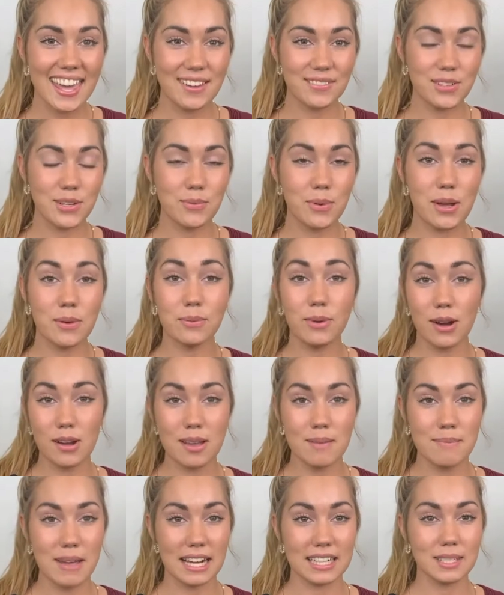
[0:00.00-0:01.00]
everyone,
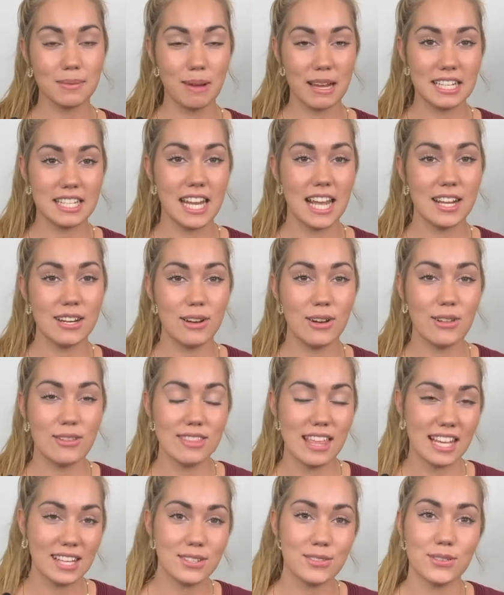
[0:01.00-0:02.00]
welcome back to my channel.
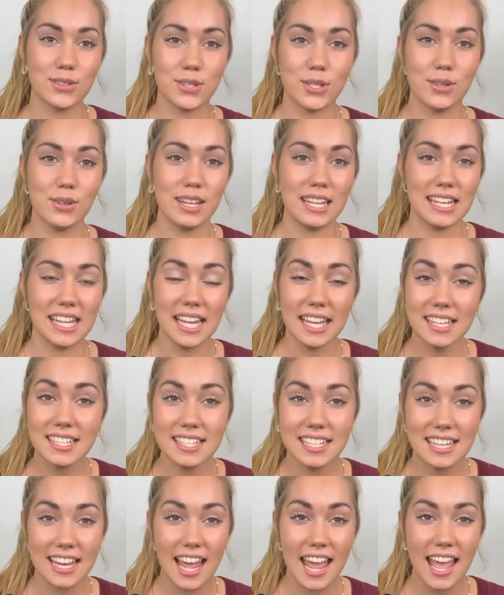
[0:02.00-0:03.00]
Thanks for tuning in
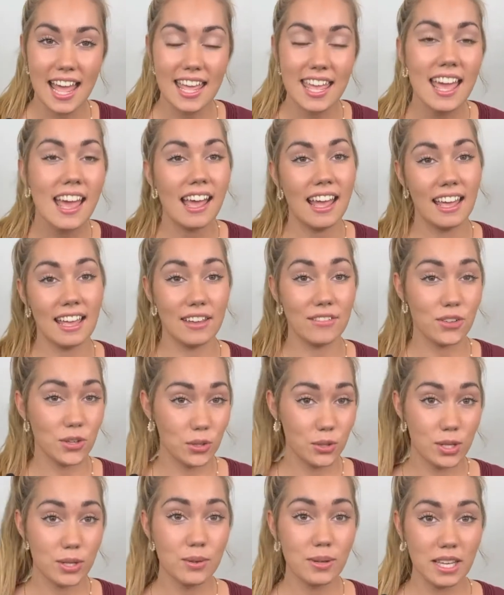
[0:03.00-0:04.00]
today. If you're
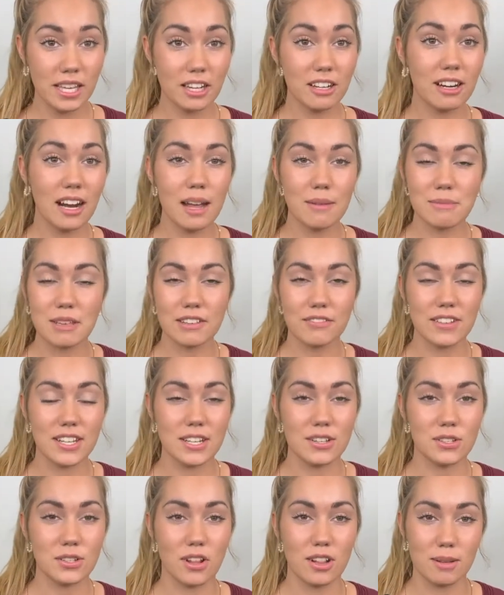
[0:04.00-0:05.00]
new here, I make
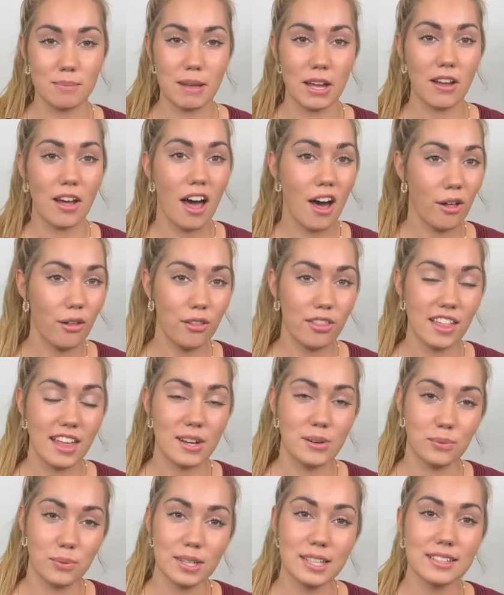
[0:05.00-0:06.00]
videos all about health and
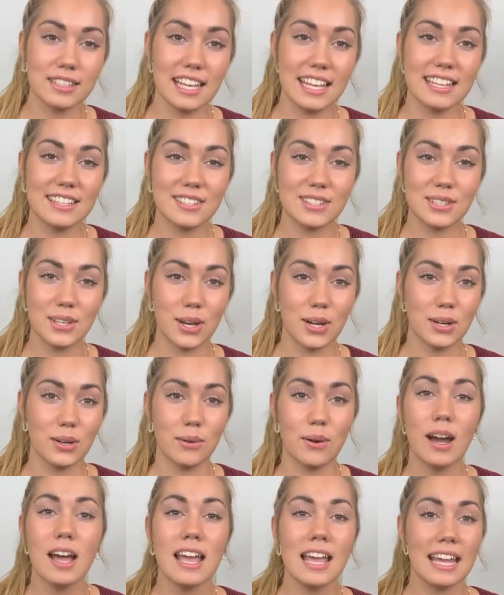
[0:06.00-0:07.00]
wellness,
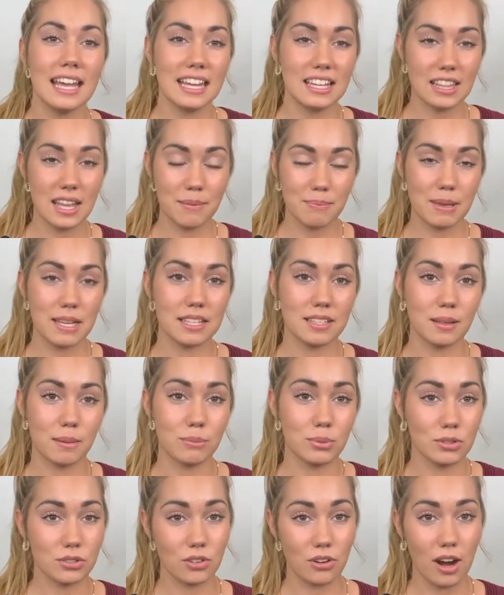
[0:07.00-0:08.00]
so hit that big
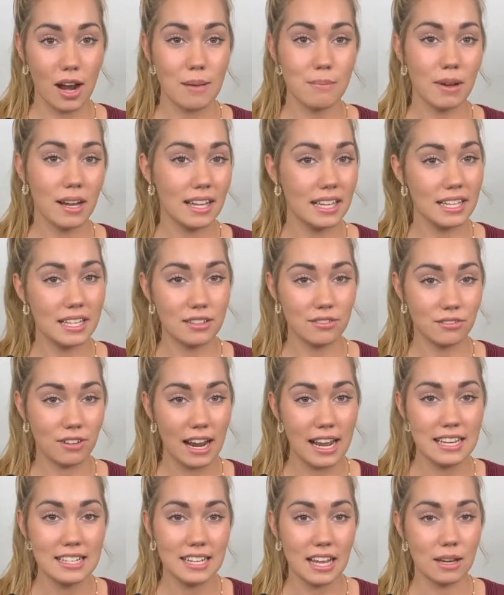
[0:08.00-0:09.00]
subscribe button in
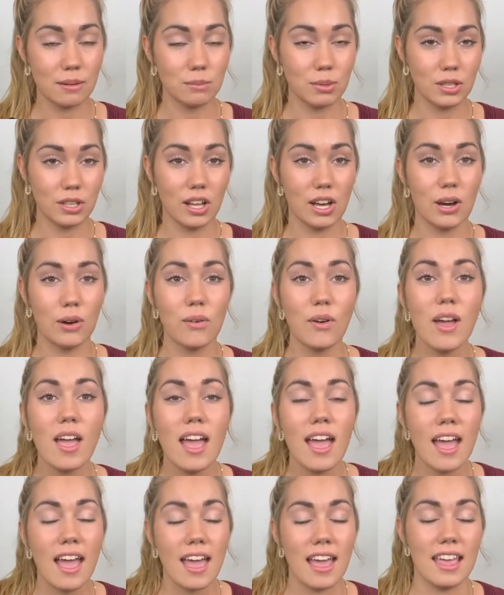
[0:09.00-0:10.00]
red down below
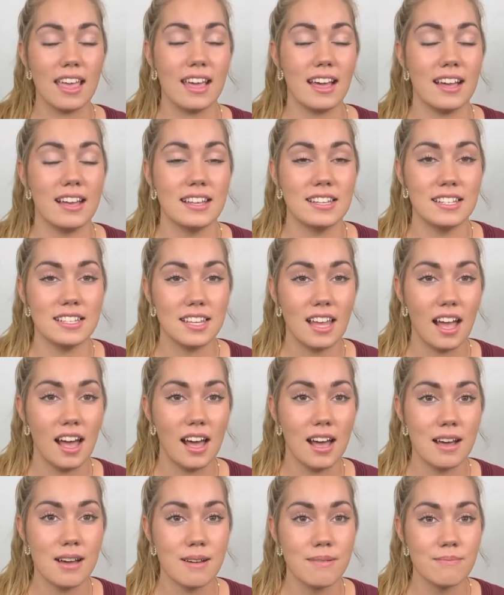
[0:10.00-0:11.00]
and
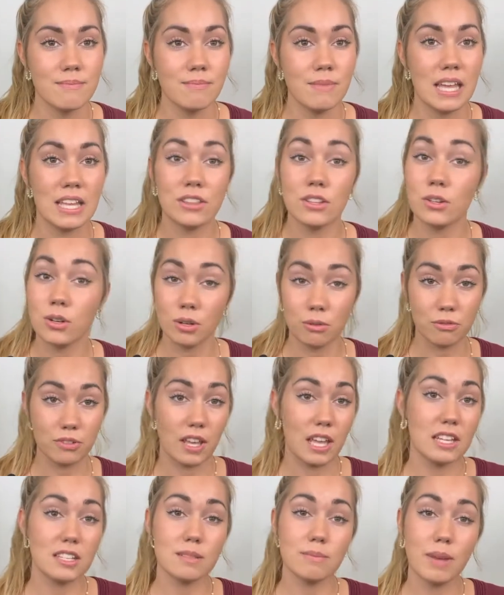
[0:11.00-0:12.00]
hit the
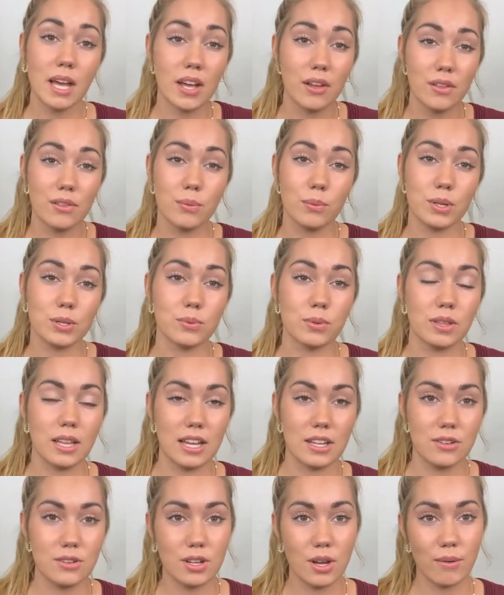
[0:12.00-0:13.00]
notification bell, which will
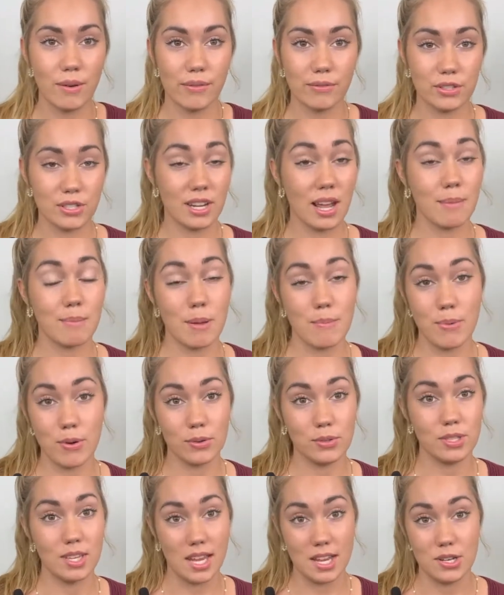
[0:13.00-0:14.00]
let you know every time I
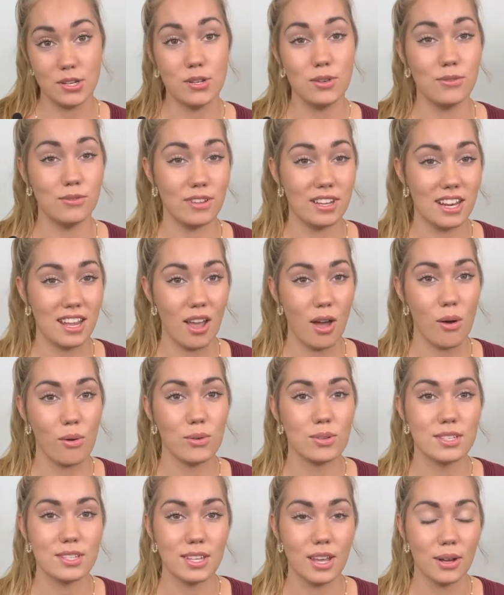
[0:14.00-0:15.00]
post a new video.
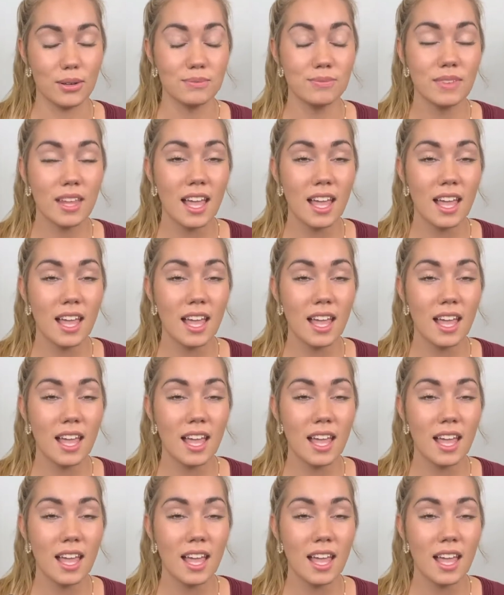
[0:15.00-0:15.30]
So